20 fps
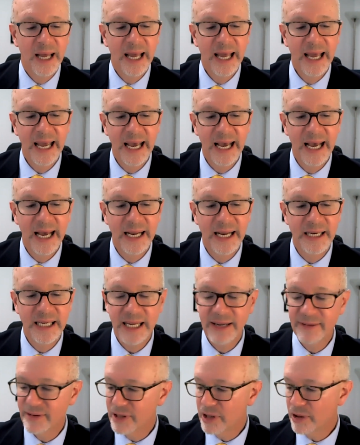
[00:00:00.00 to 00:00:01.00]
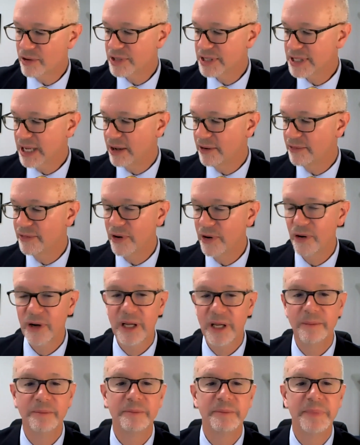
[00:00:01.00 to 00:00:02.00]
And even though the cell phone
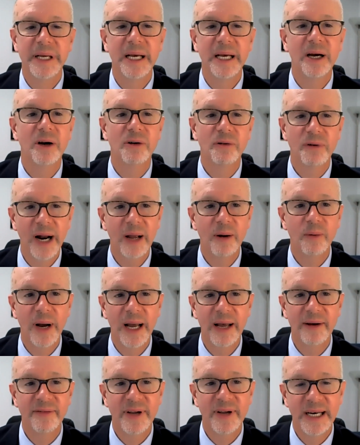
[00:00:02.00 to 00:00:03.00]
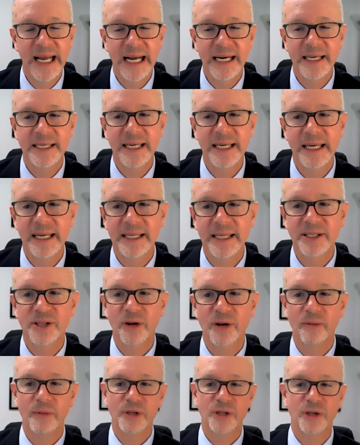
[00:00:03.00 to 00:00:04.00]
can be a great way of connecting, and
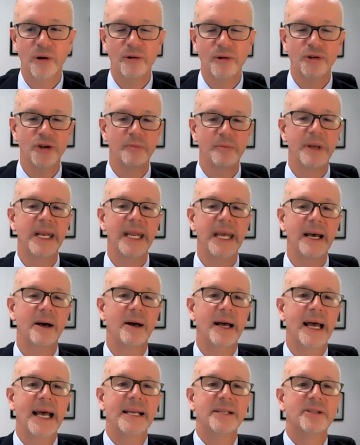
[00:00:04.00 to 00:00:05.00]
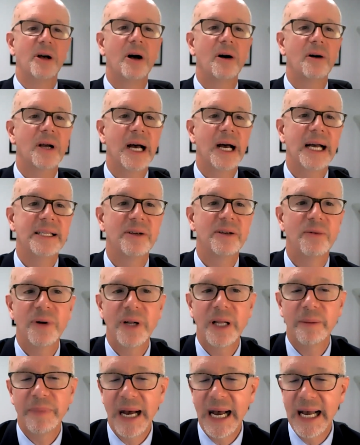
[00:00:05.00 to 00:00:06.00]
social media has all kinds of
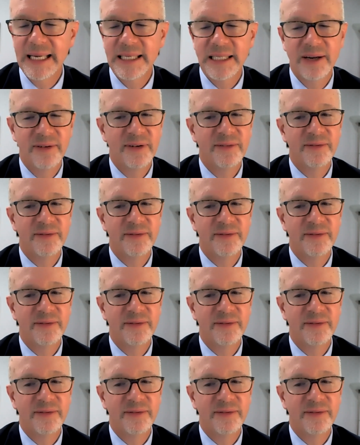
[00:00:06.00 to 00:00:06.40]
really positive